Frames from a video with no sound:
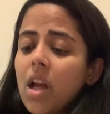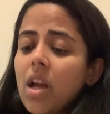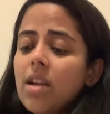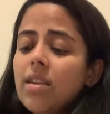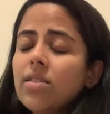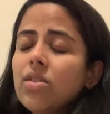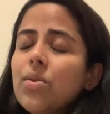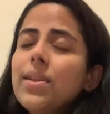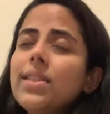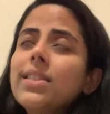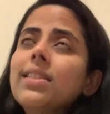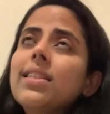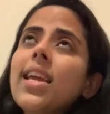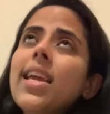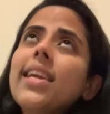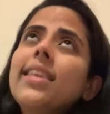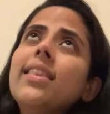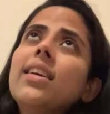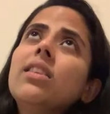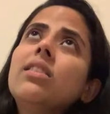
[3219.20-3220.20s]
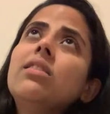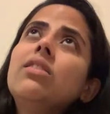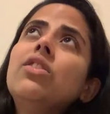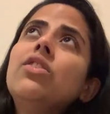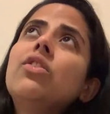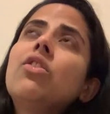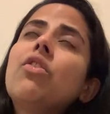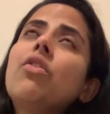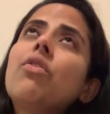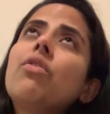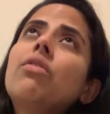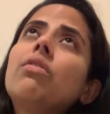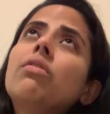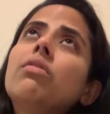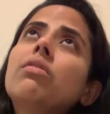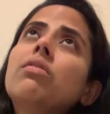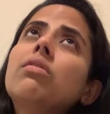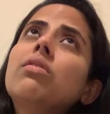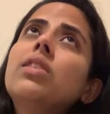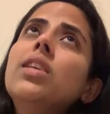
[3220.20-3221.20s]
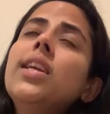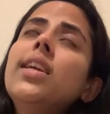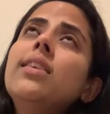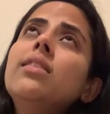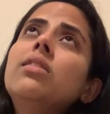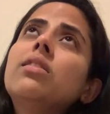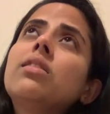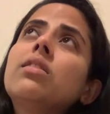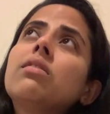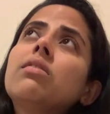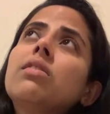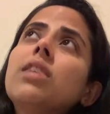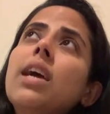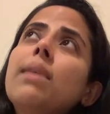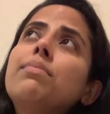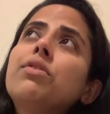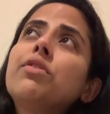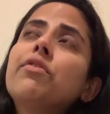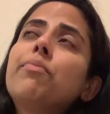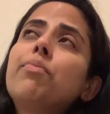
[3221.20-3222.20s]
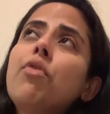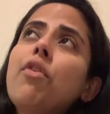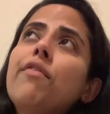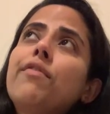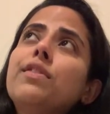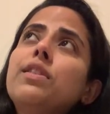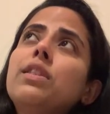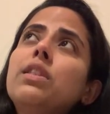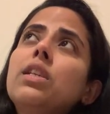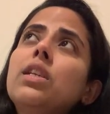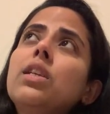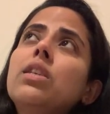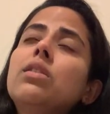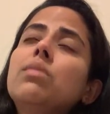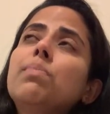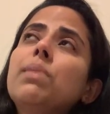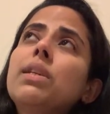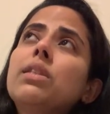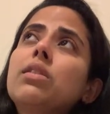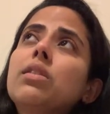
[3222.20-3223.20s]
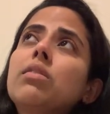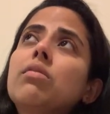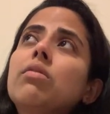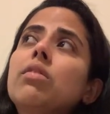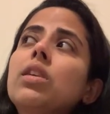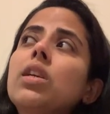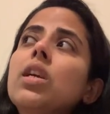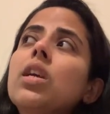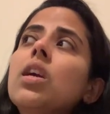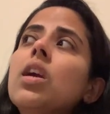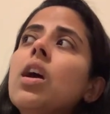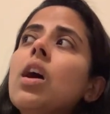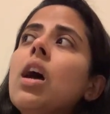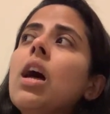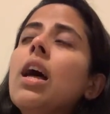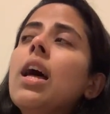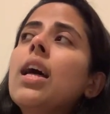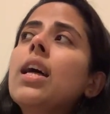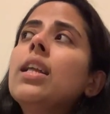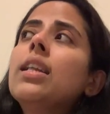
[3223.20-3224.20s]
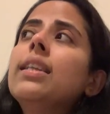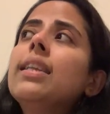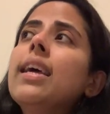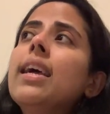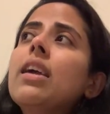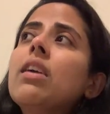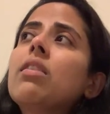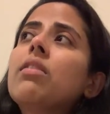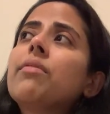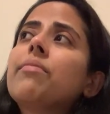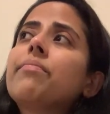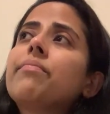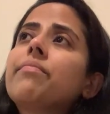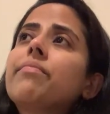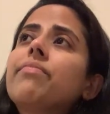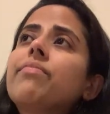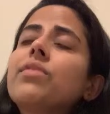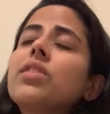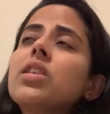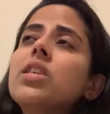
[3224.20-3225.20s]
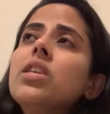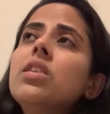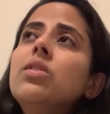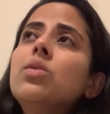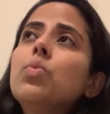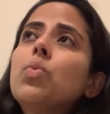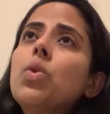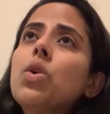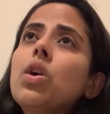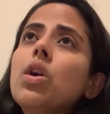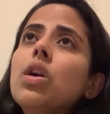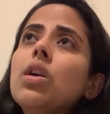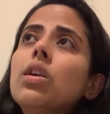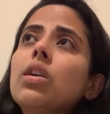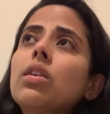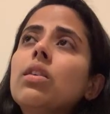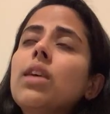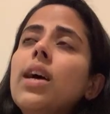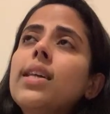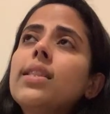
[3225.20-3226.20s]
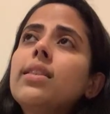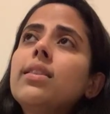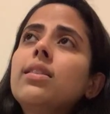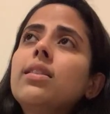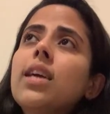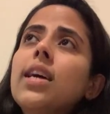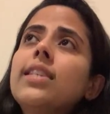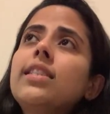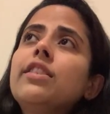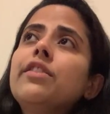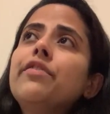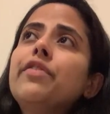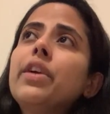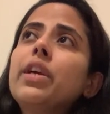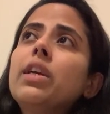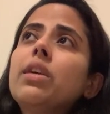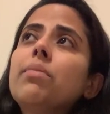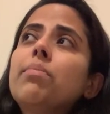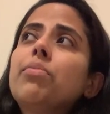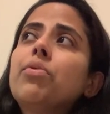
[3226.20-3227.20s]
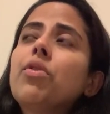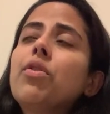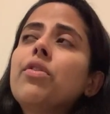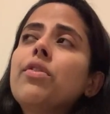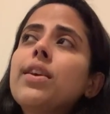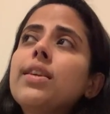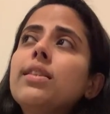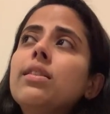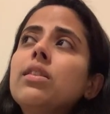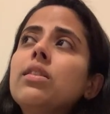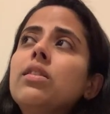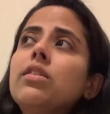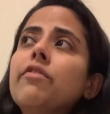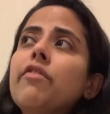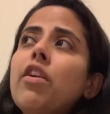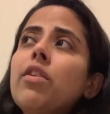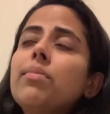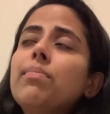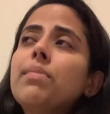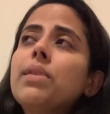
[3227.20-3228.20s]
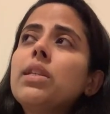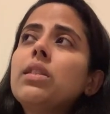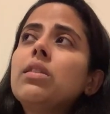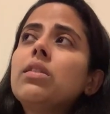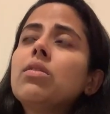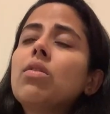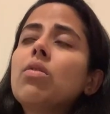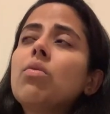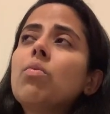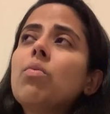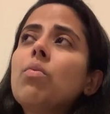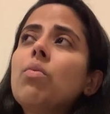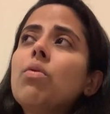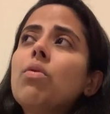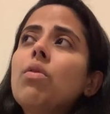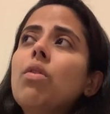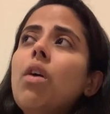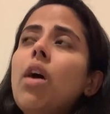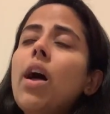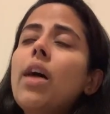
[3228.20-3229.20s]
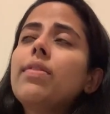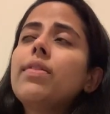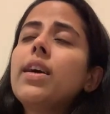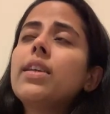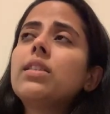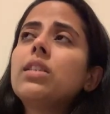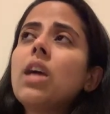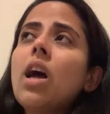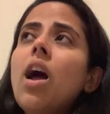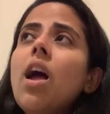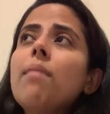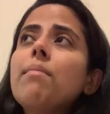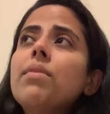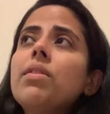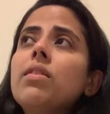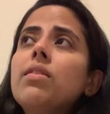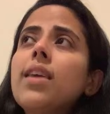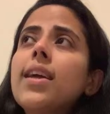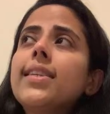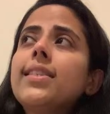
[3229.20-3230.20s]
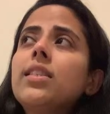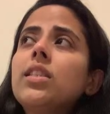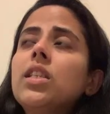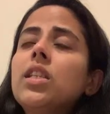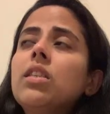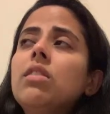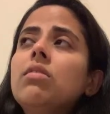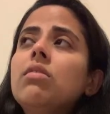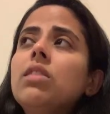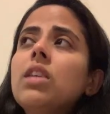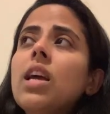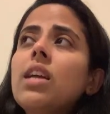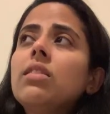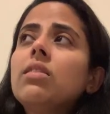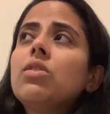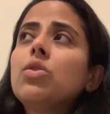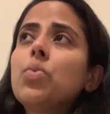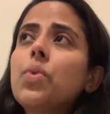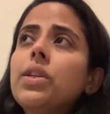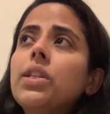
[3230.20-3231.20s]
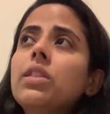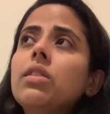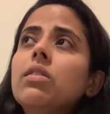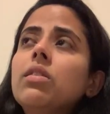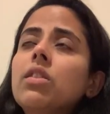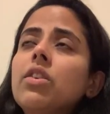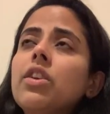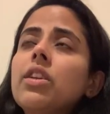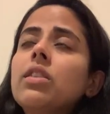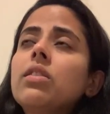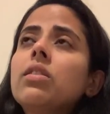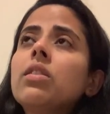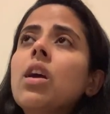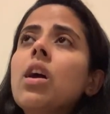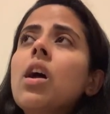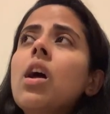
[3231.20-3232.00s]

So he's saying that, you know, these types of prophecies basically, like his work and the scientific progresses, developments at that time in the 1910s, 20s, 30s,